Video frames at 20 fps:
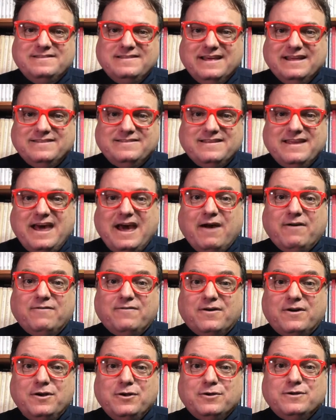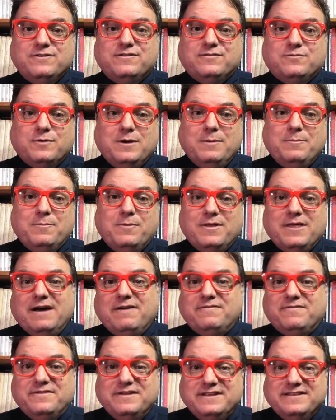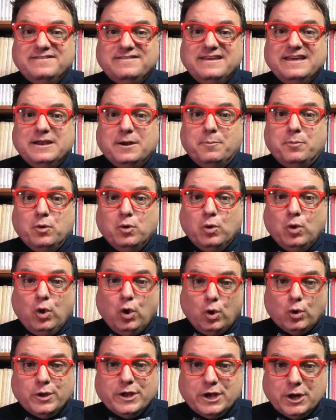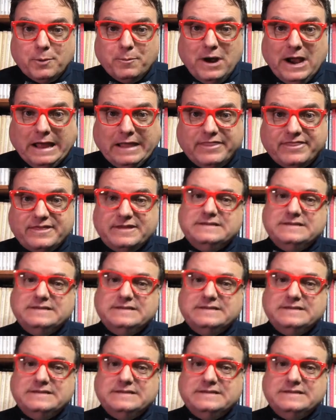That's how far you can swim without fins in a pool holding your breath.